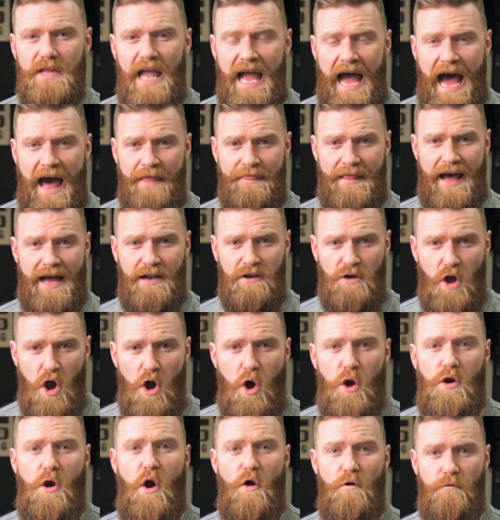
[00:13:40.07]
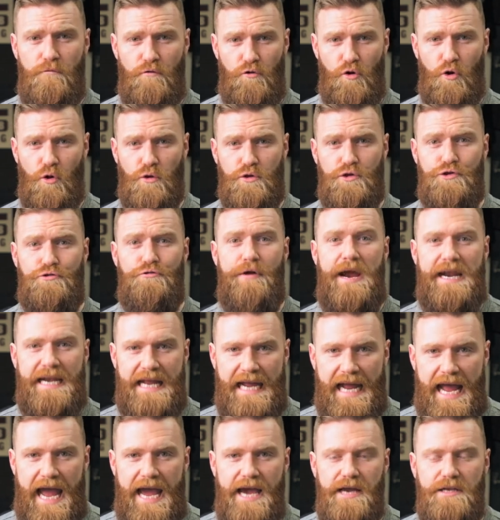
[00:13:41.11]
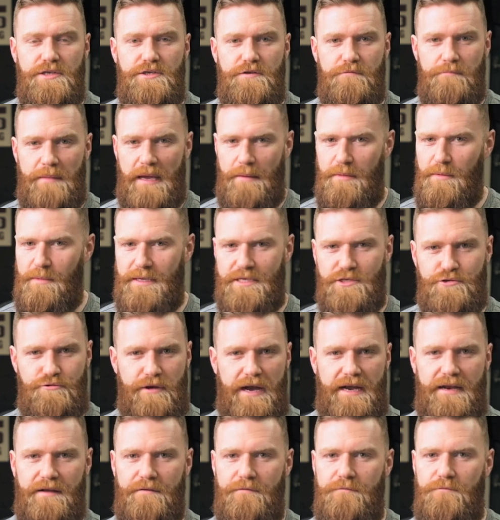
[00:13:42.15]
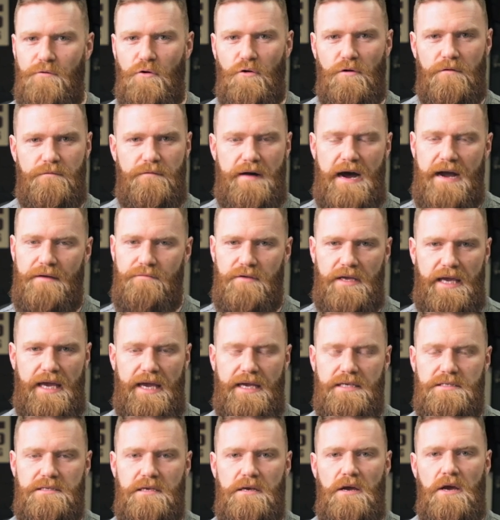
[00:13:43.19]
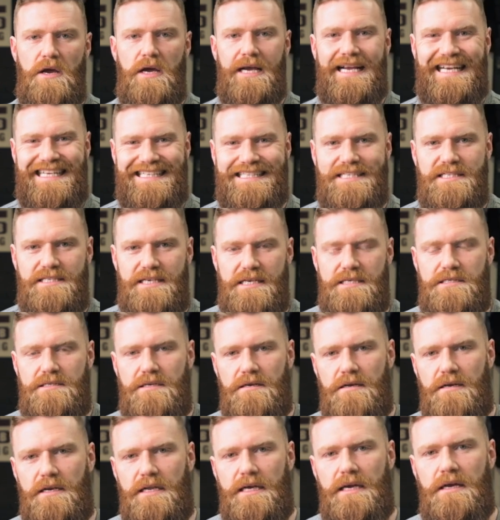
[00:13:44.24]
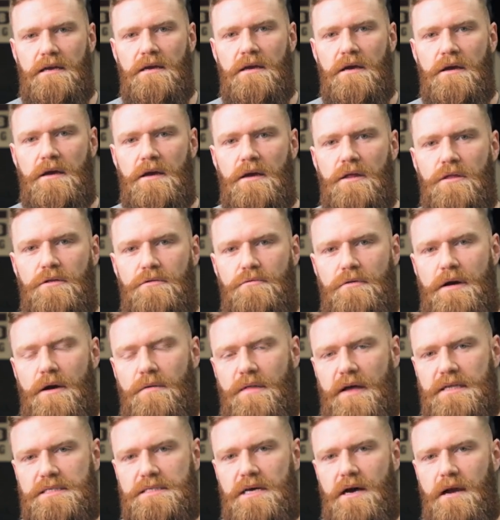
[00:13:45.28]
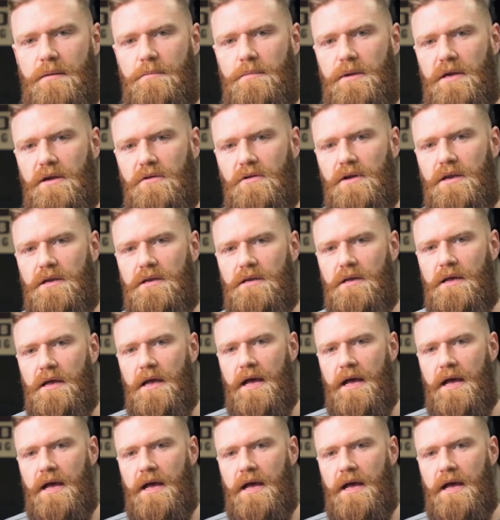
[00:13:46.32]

and that overall training age. You've maybe been training 4 or 5 years consistently throughout that time period.